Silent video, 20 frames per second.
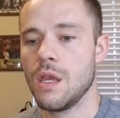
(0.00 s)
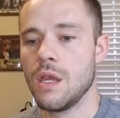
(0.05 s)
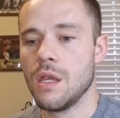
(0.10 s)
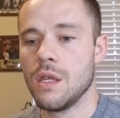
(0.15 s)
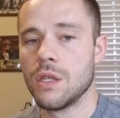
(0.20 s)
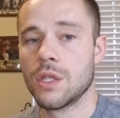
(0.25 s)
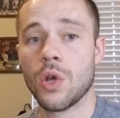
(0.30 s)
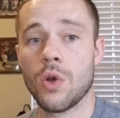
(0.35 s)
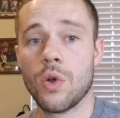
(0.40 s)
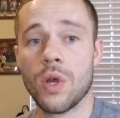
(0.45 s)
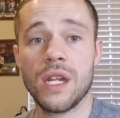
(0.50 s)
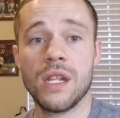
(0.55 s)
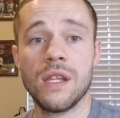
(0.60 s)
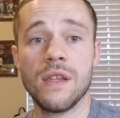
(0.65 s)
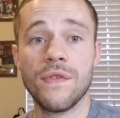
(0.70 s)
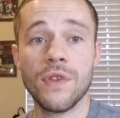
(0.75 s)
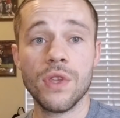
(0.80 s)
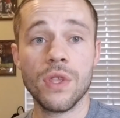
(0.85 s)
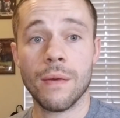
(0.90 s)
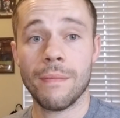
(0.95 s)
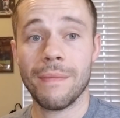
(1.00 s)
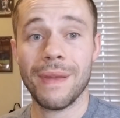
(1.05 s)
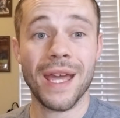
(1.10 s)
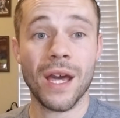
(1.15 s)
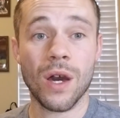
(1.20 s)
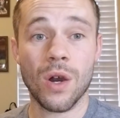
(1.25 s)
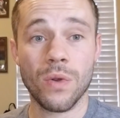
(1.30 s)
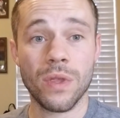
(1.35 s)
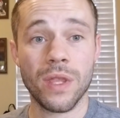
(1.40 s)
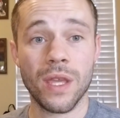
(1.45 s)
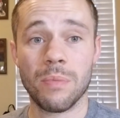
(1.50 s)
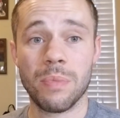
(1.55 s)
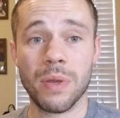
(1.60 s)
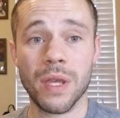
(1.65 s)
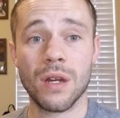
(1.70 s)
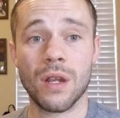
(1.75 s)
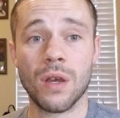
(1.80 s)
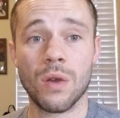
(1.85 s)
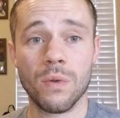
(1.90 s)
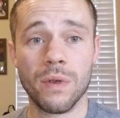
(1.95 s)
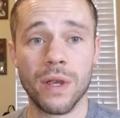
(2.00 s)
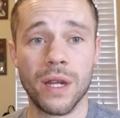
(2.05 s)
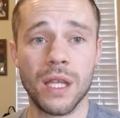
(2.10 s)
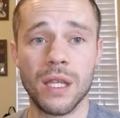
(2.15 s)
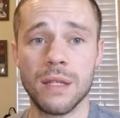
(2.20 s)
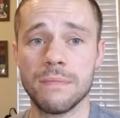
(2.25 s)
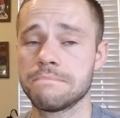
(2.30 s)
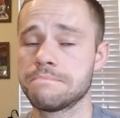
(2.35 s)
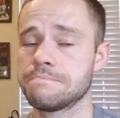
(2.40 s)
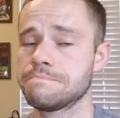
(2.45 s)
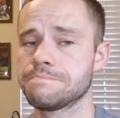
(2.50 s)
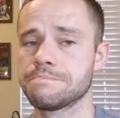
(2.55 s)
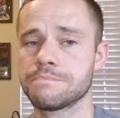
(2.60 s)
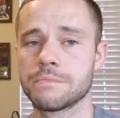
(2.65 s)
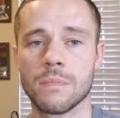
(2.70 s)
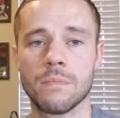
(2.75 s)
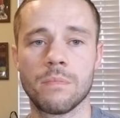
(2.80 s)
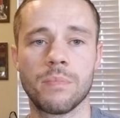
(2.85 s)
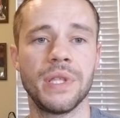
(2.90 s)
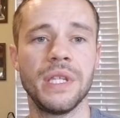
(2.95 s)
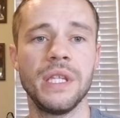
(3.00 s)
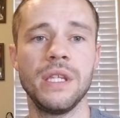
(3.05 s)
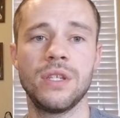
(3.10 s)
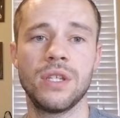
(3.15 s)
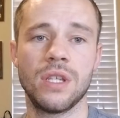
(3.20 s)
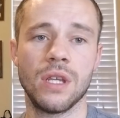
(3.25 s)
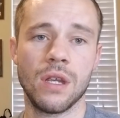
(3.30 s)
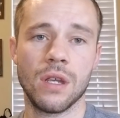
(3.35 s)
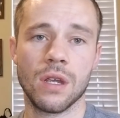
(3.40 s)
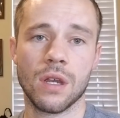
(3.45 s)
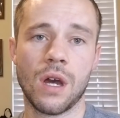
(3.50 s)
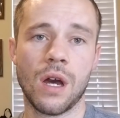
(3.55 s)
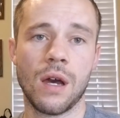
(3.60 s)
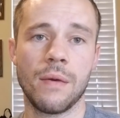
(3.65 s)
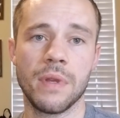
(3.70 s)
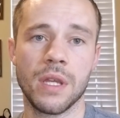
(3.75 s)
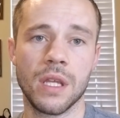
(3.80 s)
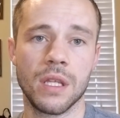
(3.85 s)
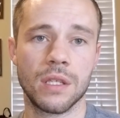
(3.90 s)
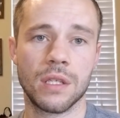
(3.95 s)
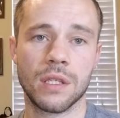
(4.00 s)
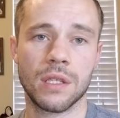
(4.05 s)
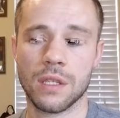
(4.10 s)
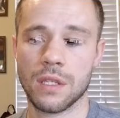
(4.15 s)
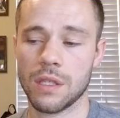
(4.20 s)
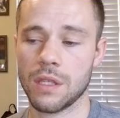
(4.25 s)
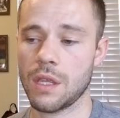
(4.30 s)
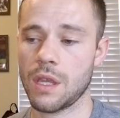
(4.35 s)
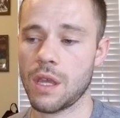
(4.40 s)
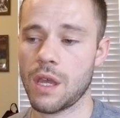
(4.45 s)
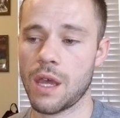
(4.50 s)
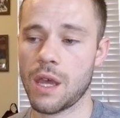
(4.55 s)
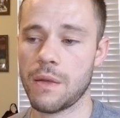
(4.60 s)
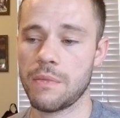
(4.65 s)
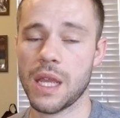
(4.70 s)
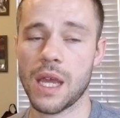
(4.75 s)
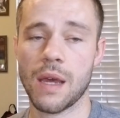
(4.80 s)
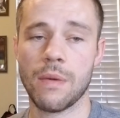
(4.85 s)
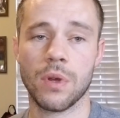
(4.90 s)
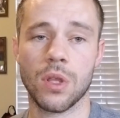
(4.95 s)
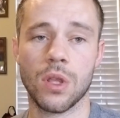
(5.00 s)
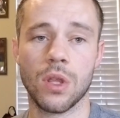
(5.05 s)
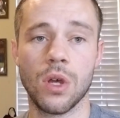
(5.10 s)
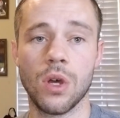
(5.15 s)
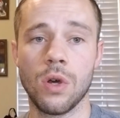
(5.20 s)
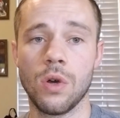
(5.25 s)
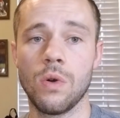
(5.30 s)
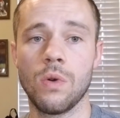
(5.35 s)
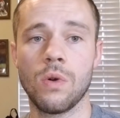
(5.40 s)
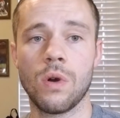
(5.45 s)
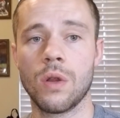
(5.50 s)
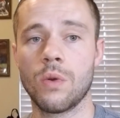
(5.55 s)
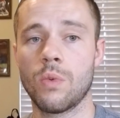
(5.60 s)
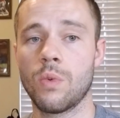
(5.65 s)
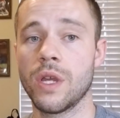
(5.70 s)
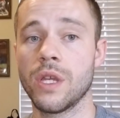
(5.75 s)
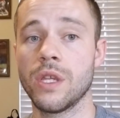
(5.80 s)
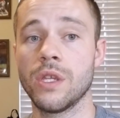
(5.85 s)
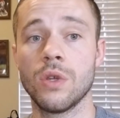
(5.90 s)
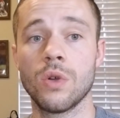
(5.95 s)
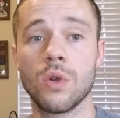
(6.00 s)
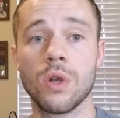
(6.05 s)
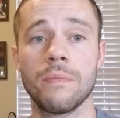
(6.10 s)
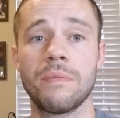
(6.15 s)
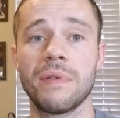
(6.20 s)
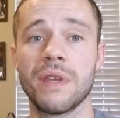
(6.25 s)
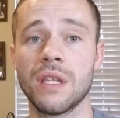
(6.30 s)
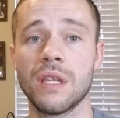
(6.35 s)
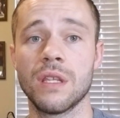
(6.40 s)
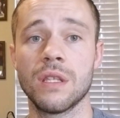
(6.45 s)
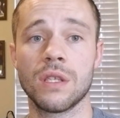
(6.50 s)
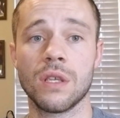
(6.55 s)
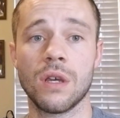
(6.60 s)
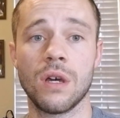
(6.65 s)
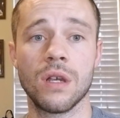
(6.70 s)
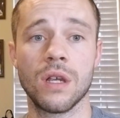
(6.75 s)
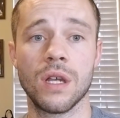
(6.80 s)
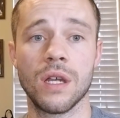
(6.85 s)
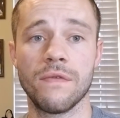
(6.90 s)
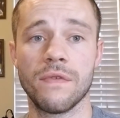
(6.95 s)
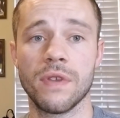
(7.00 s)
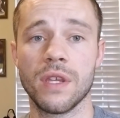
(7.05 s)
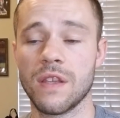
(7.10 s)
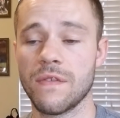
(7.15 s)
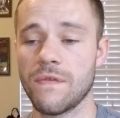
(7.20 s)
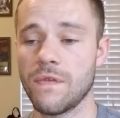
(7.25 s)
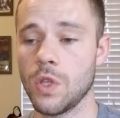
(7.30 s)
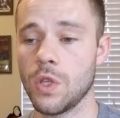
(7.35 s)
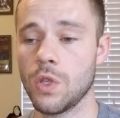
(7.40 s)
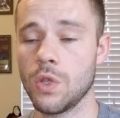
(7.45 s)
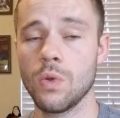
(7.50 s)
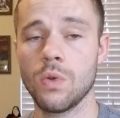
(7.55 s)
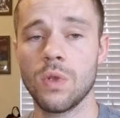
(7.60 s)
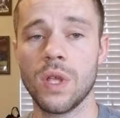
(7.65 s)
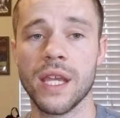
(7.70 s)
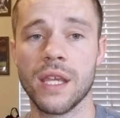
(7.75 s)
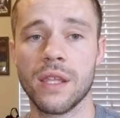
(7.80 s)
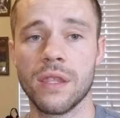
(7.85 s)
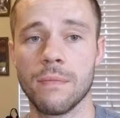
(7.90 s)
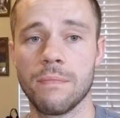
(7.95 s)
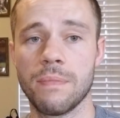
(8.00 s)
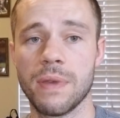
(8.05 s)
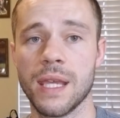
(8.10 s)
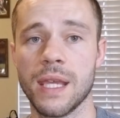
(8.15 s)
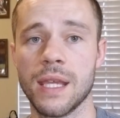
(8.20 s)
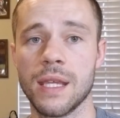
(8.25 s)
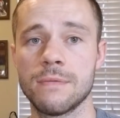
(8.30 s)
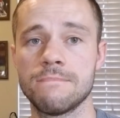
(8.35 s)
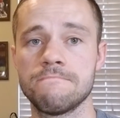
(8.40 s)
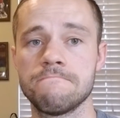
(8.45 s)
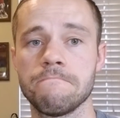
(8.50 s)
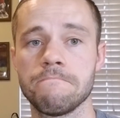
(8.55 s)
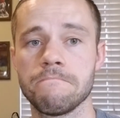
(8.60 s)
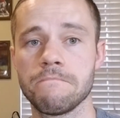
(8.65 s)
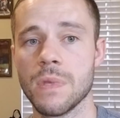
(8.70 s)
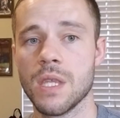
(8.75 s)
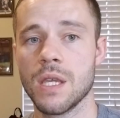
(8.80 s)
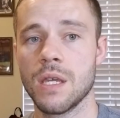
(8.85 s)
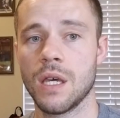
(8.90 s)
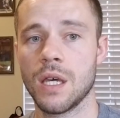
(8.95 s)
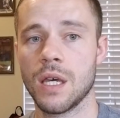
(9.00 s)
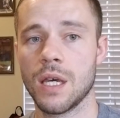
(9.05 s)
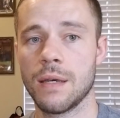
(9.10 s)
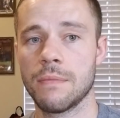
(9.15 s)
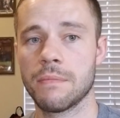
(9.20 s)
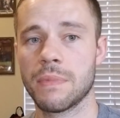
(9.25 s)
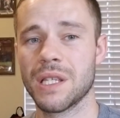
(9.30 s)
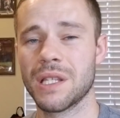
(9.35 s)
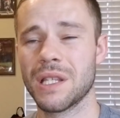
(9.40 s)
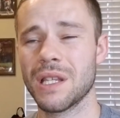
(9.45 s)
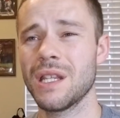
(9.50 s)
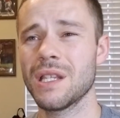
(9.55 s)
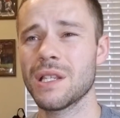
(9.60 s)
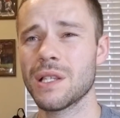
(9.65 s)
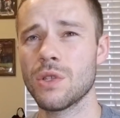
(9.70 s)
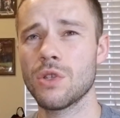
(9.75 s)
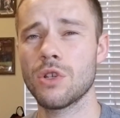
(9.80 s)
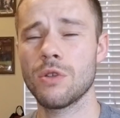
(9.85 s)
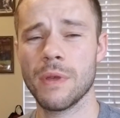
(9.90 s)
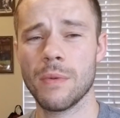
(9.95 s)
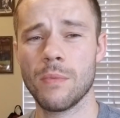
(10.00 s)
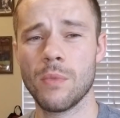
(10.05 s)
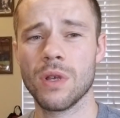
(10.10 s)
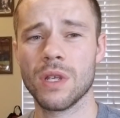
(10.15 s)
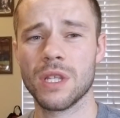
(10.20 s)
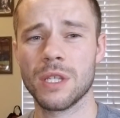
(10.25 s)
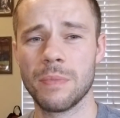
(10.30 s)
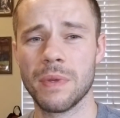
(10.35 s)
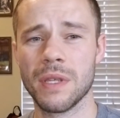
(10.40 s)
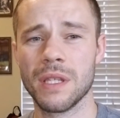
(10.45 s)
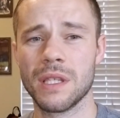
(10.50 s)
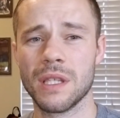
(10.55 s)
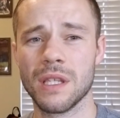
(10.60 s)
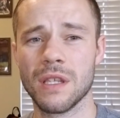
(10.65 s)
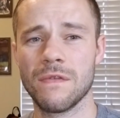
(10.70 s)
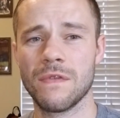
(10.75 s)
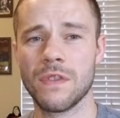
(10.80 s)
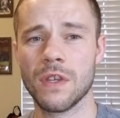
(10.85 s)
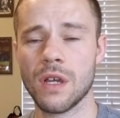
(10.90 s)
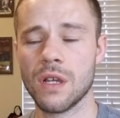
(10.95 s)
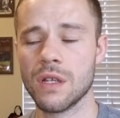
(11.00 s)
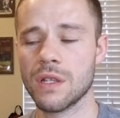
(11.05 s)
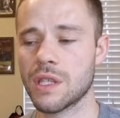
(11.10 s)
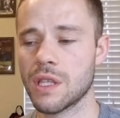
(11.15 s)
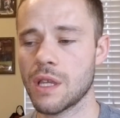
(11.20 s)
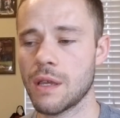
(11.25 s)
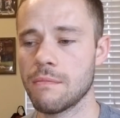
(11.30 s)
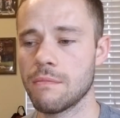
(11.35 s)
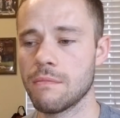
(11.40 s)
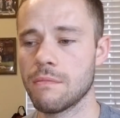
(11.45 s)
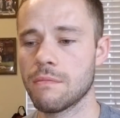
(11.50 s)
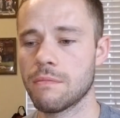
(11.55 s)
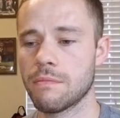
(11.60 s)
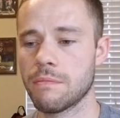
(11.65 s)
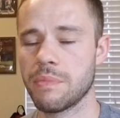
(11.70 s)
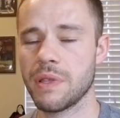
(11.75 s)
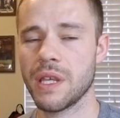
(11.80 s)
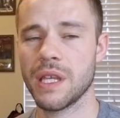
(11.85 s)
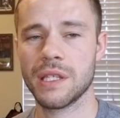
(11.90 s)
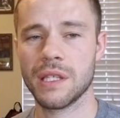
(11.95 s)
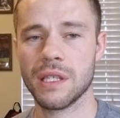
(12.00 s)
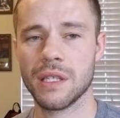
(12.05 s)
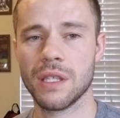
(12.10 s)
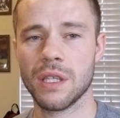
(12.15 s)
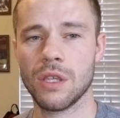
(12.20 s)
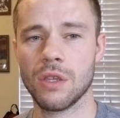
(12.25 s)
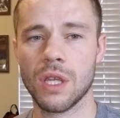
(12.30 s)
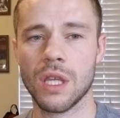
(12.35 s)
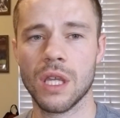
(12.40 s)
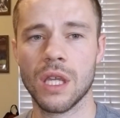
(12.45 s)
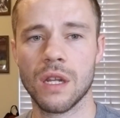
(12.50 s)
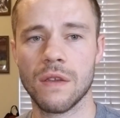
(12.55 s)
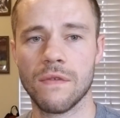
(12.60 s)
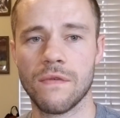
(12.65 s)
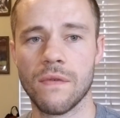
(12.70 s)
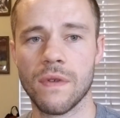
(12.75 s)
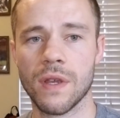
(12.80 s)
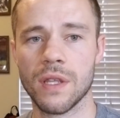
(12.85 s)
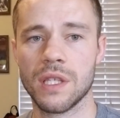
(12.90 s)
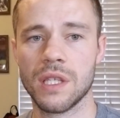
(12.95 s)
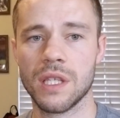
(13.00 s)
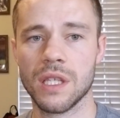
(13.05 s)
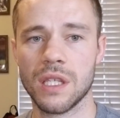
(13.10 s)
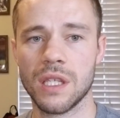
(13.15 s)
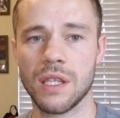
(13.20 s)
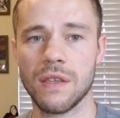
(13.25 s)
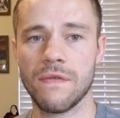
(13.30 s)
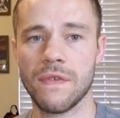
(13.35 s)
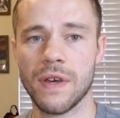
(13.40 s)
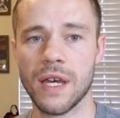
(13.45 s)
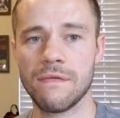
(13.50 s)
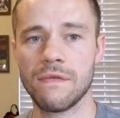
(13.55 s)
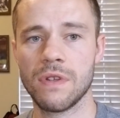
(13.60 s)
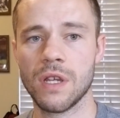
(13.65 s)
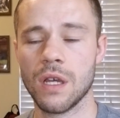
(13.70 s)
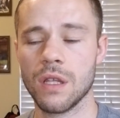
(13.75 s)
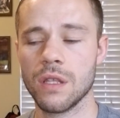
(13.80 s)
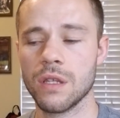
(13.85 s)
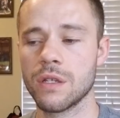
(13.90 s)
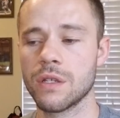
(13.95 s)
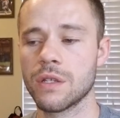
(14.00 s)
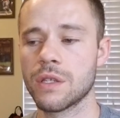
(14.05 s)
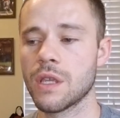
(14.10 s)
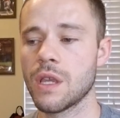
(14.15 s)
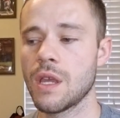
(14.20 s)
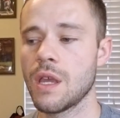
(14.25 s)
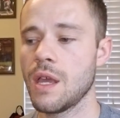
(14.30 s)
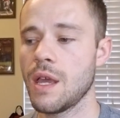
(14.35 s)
So any of you that may own that pin already, please share your comments down below on what your opinions are of it, if you like the pin, because it is a little bit more expensive. There are some places that you can get it for around $65.